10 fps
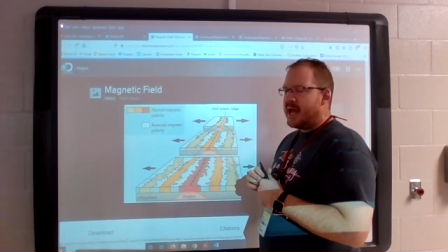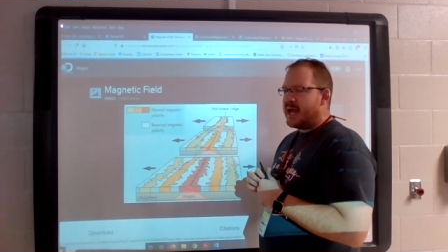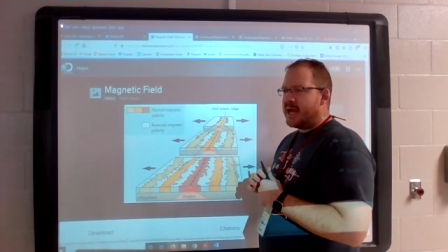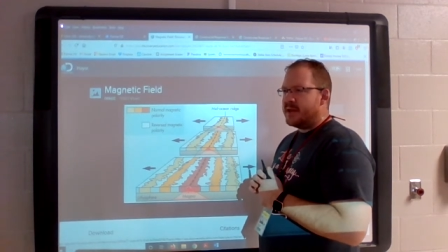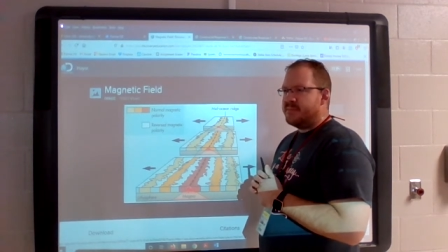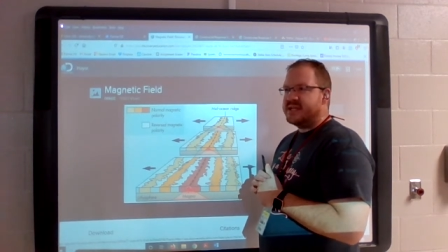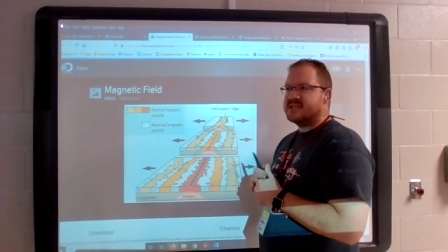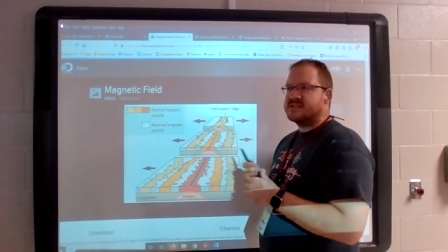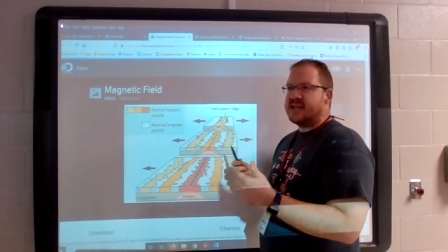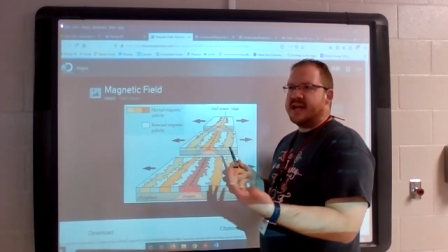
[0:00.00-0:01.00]
a piece
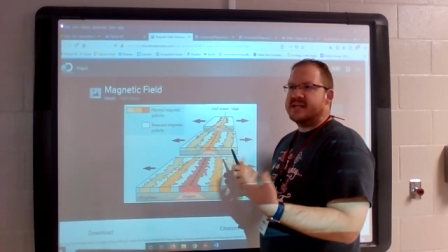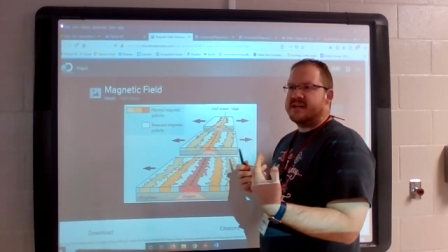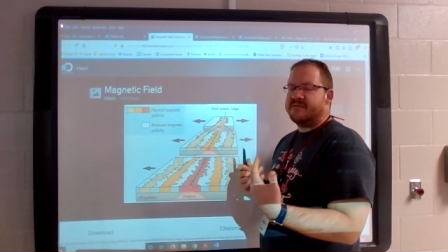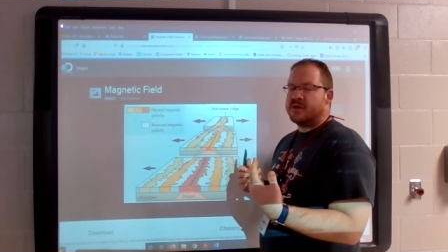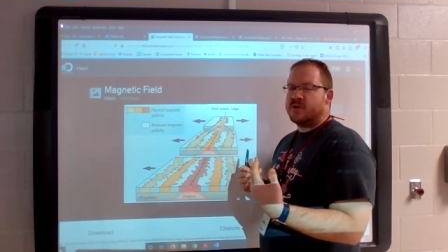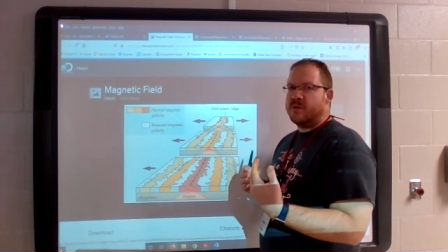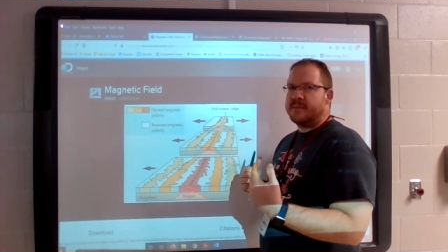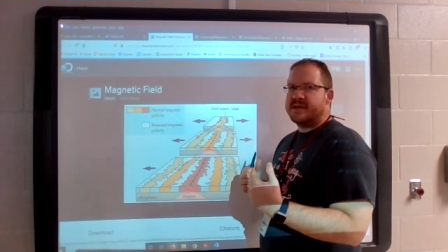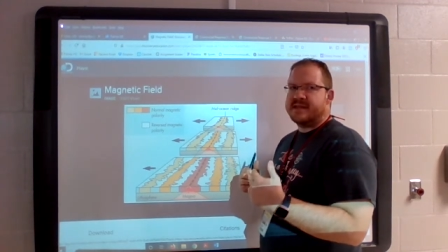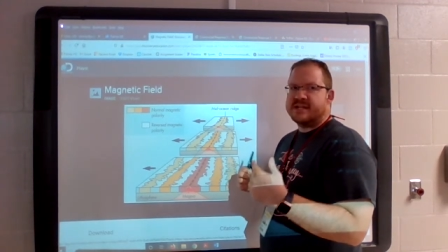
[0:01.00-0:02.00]
of scientific
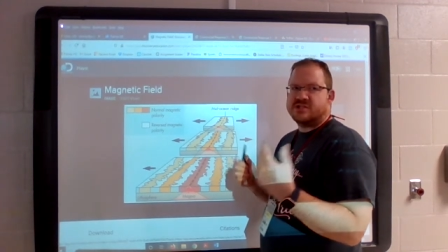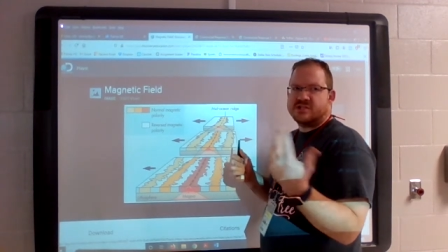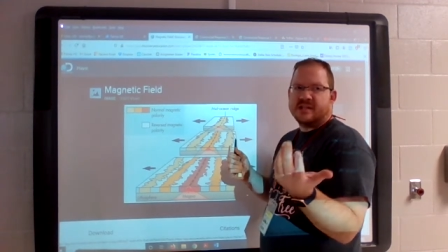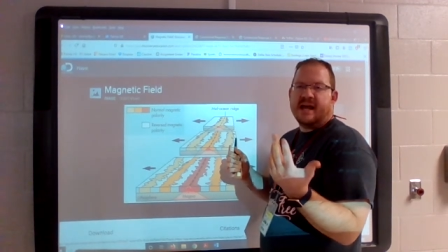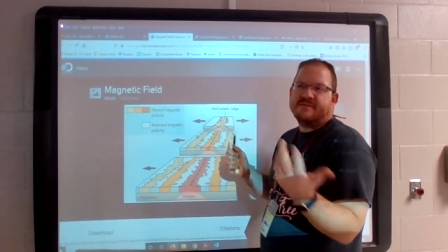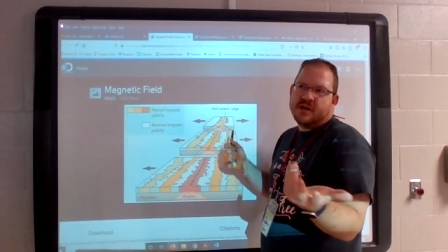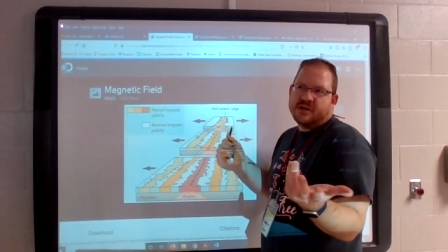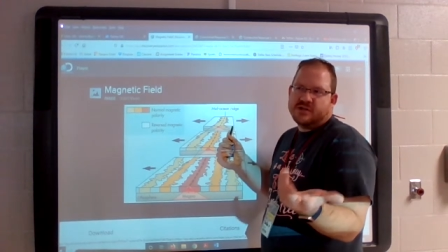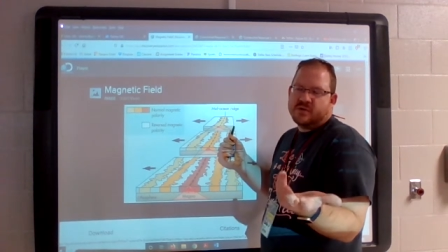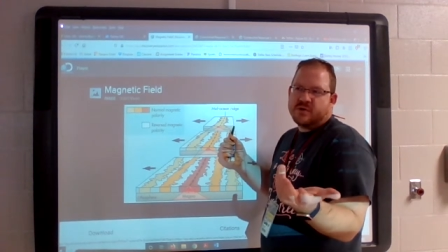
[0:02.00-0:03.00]
equipment that's just left
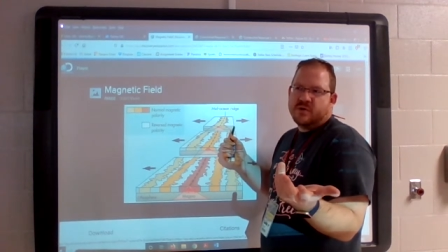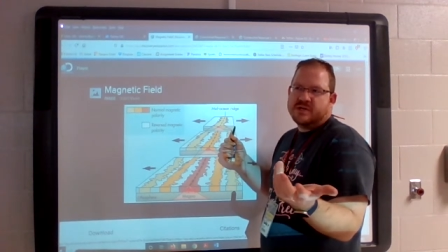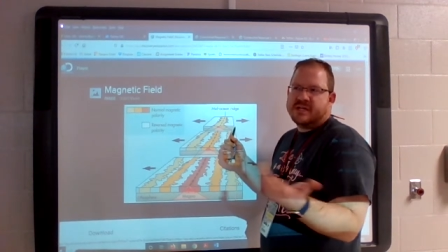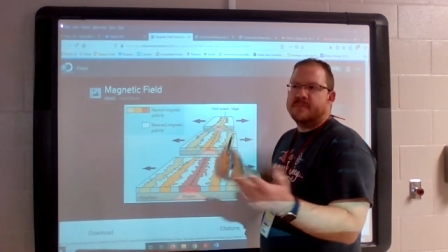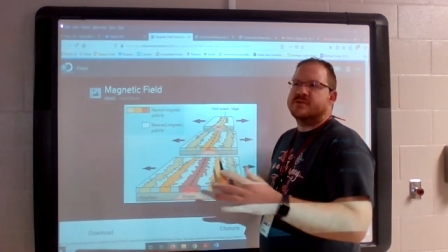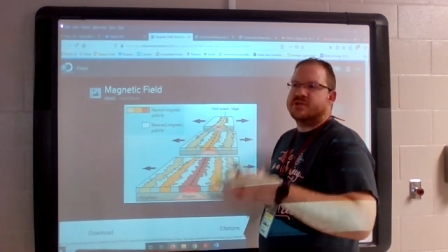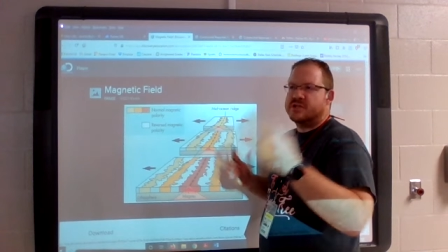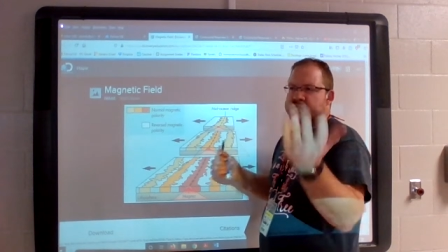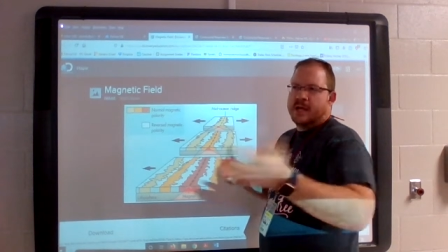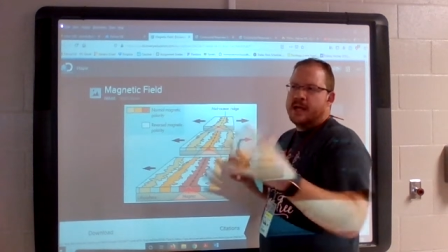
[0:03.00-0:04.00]
on to record
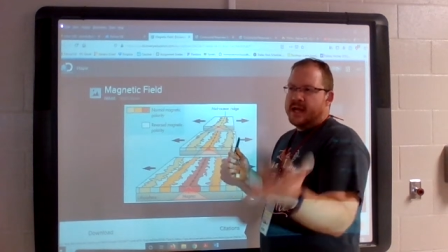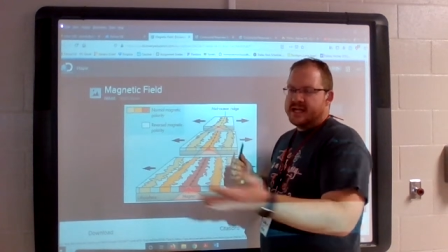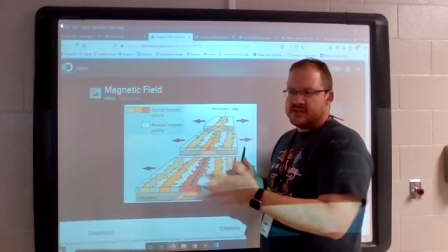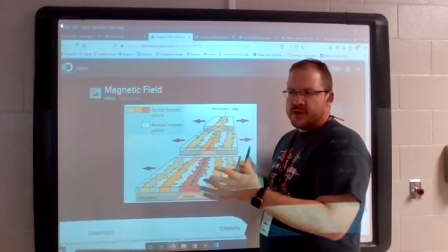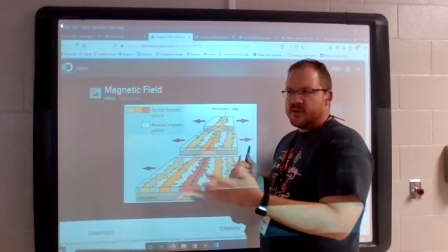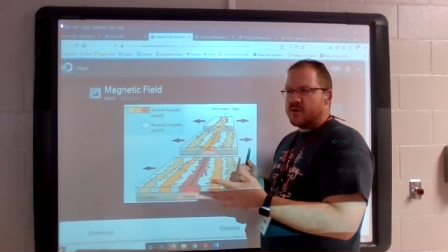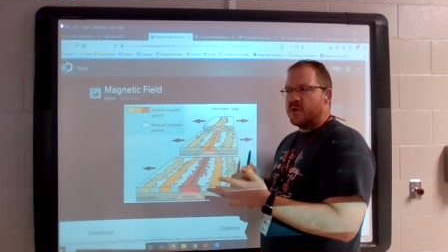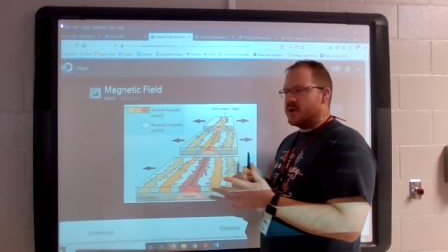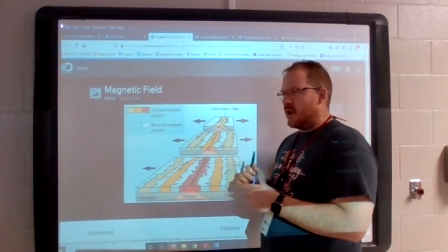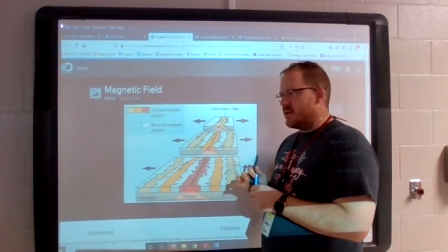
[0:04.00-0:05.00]
temperatures. It's going to
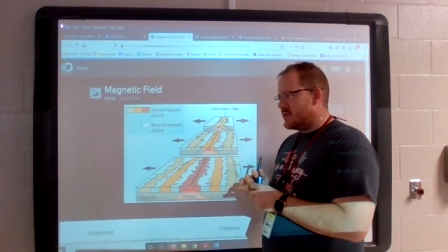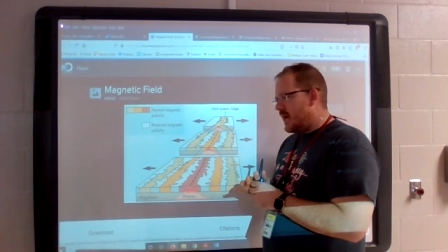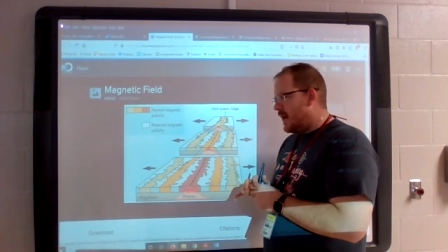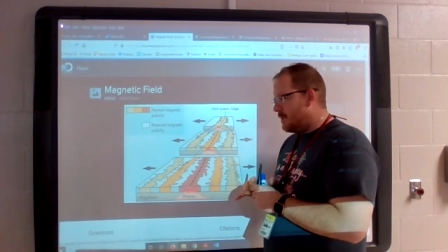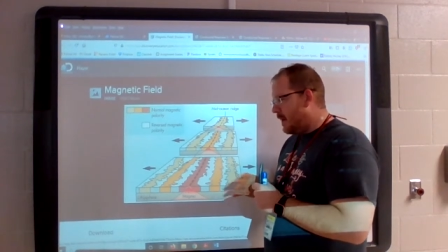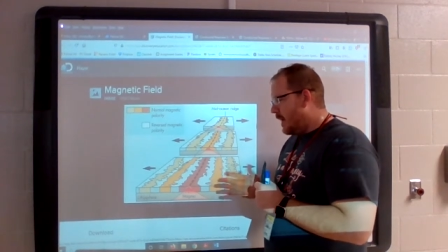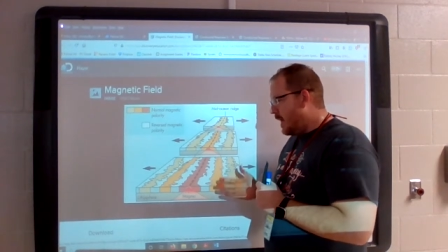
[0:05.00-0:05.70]
record it all the time.